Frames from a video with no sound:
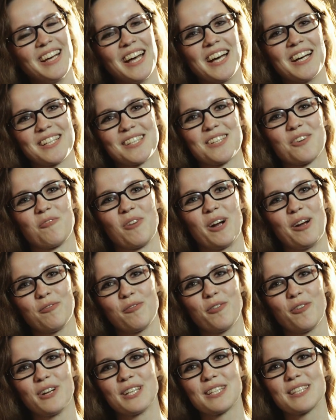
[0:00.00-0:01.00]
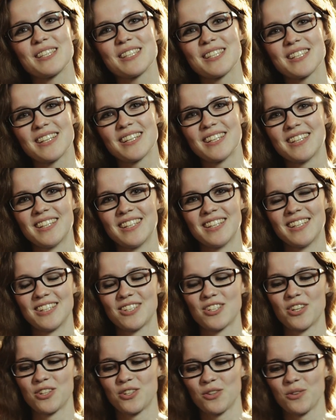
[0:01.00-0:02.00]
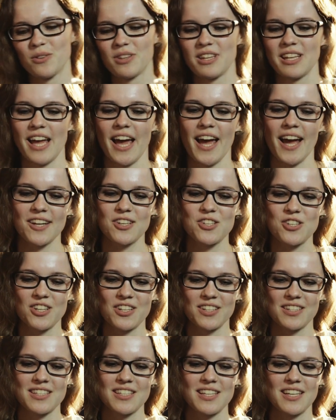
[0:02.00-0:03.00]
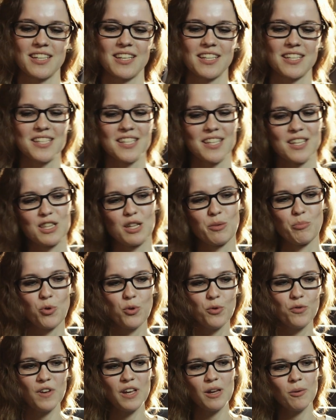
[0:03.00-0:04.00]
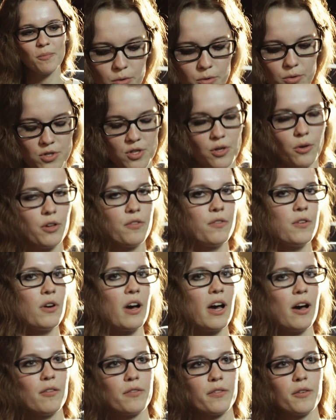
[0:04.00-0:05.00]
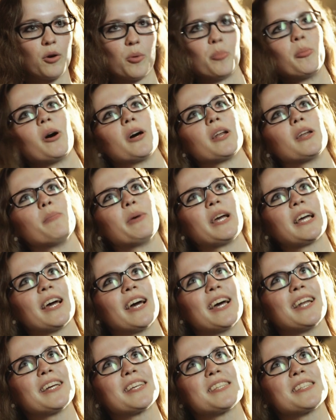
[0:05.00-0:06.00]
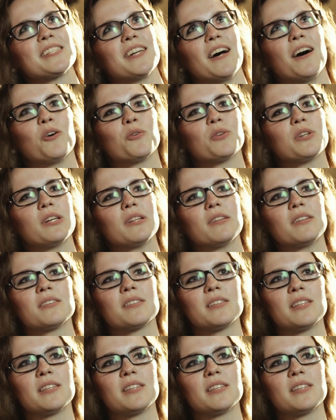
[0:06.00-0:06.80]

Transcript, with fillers: as a reference to do the actions he does in the movie. So if you have your body mechanics down in the